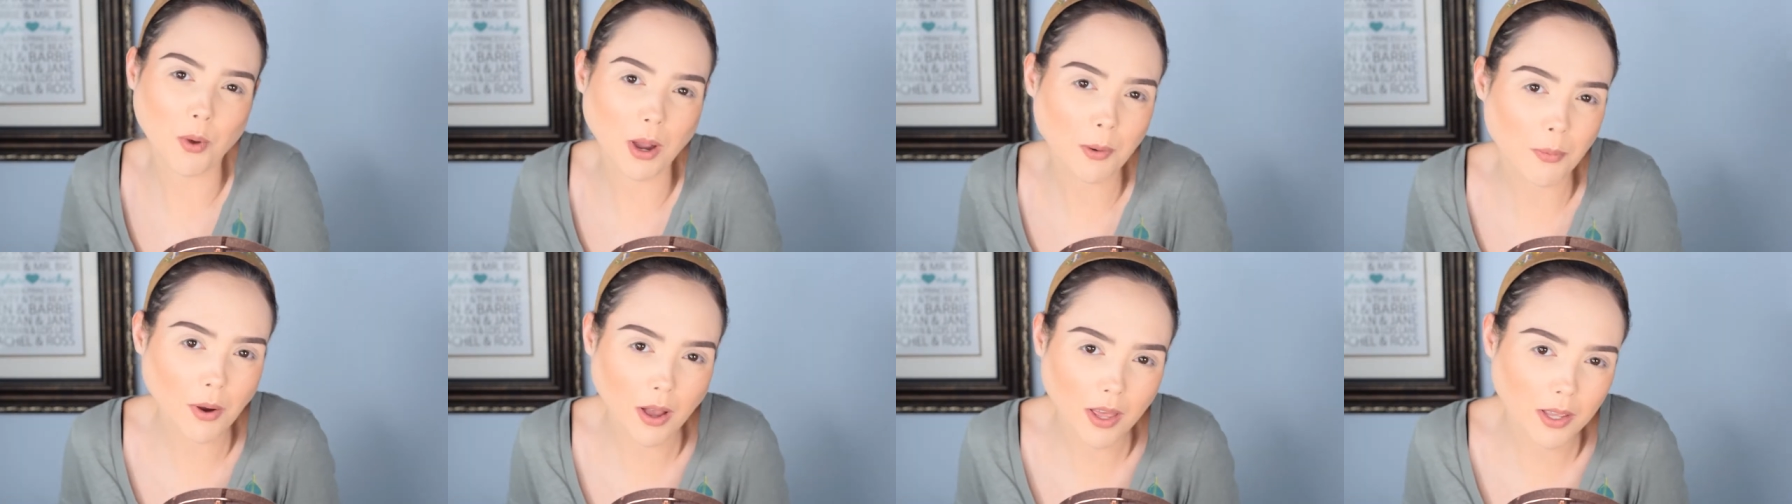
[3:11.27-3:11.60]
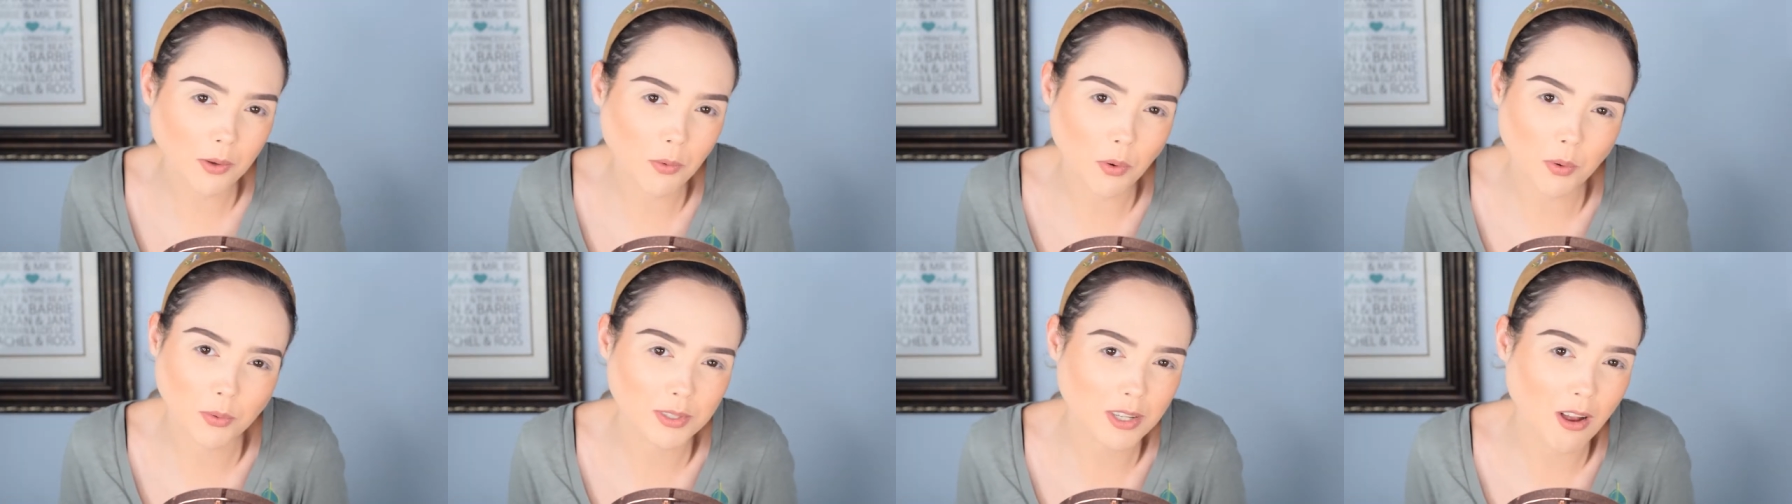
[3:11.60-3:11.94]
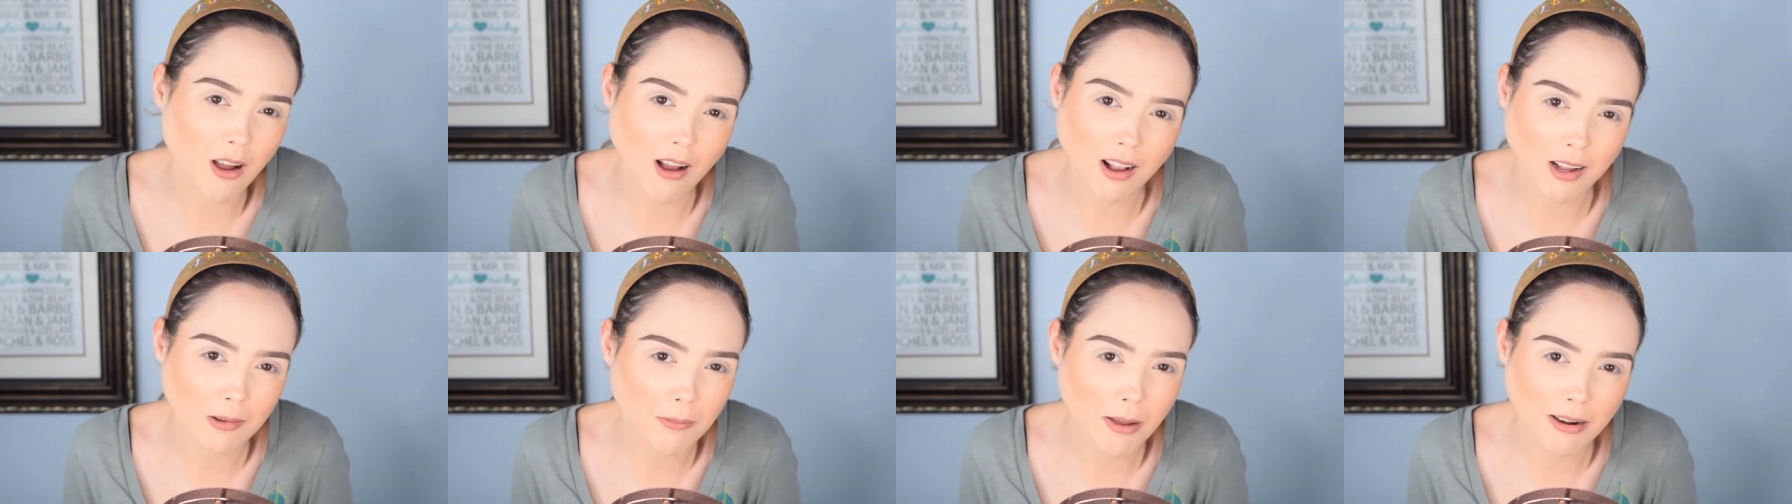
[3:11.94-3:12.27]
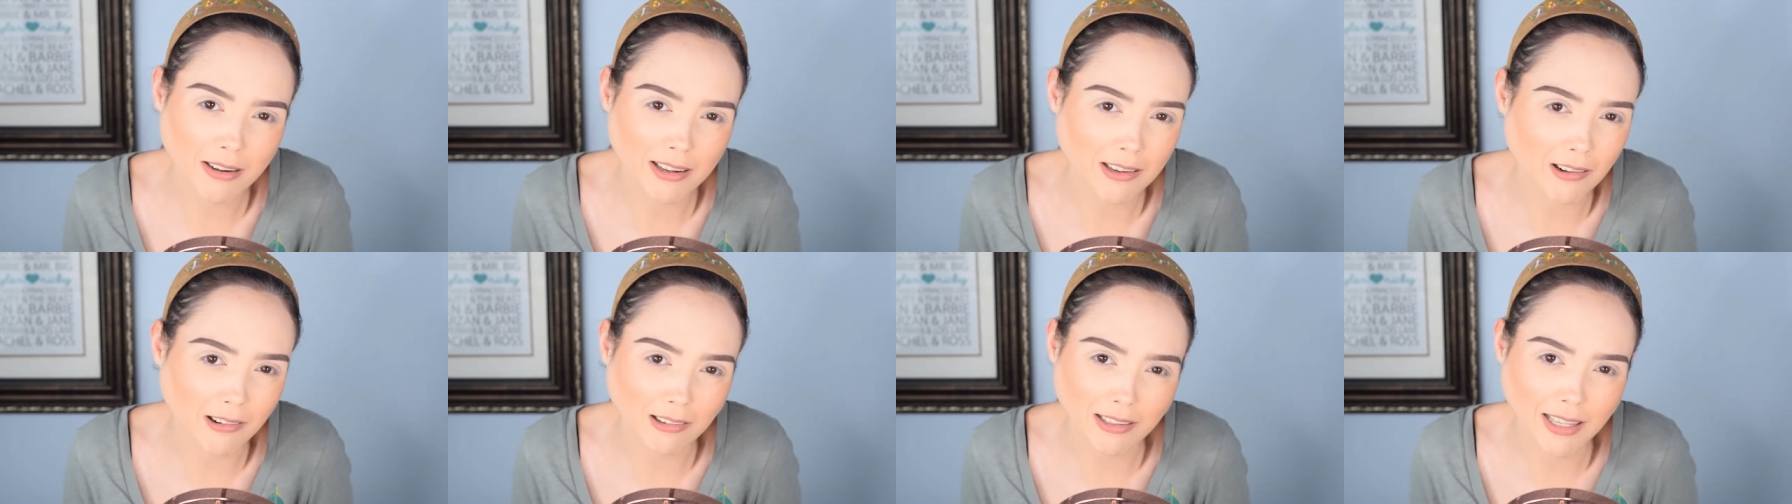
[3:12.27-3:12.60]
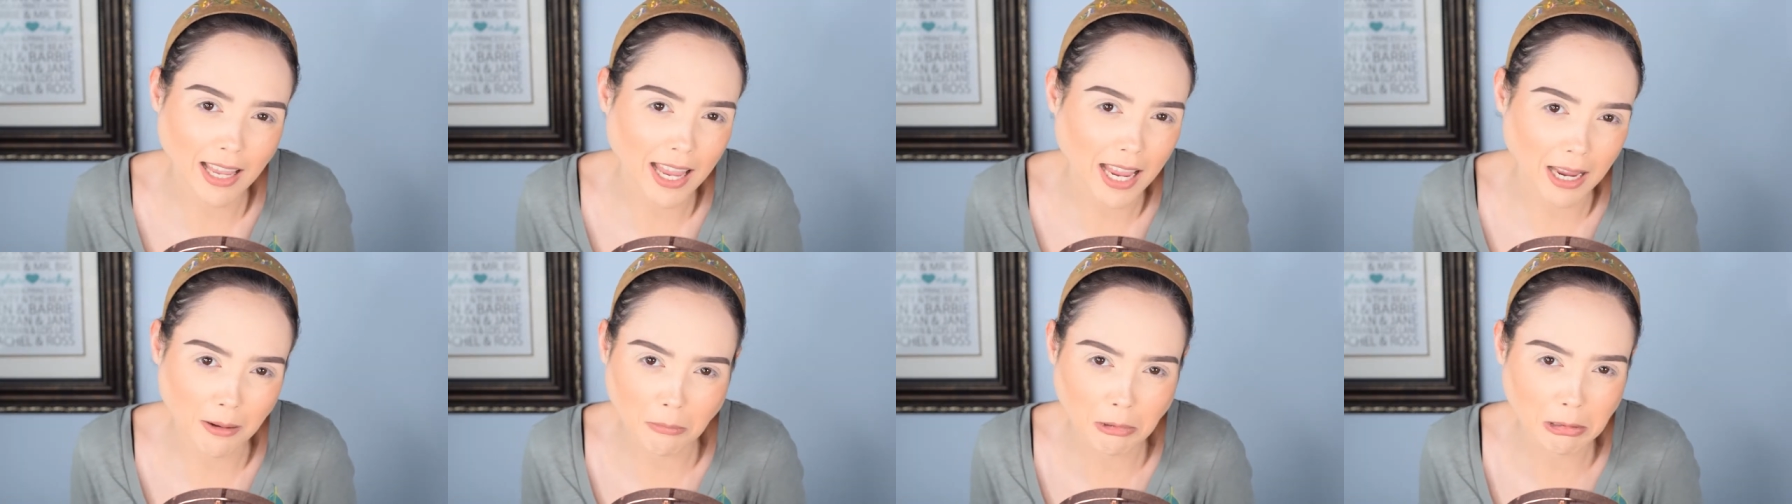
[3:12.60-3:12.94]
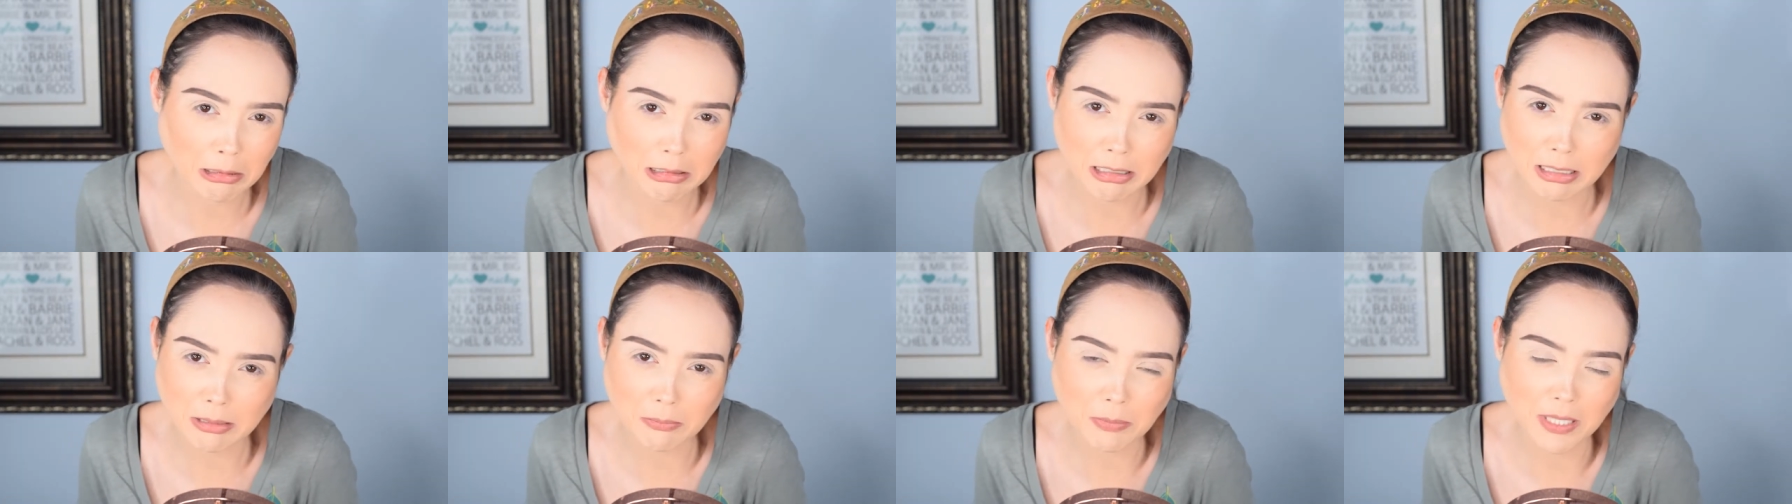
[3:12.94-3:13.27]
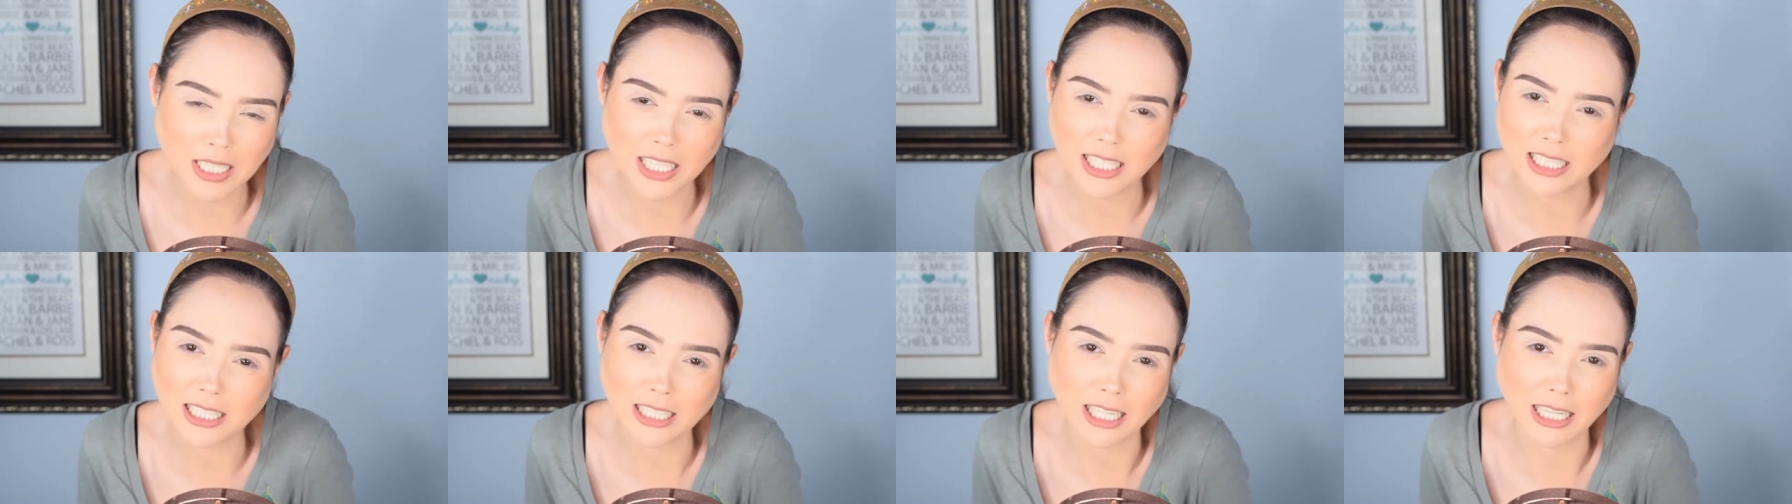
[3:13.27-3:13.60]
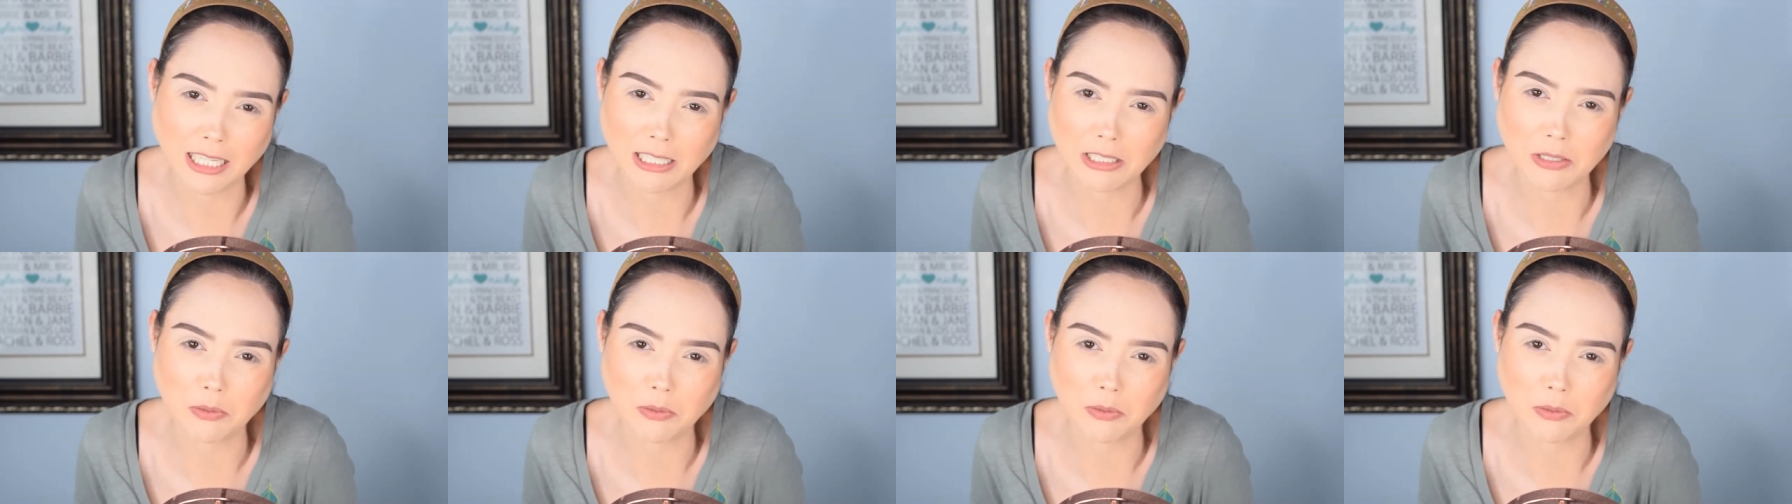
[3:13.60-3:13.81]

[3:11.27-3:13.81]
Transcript: I probably won't talk about it on camera just because like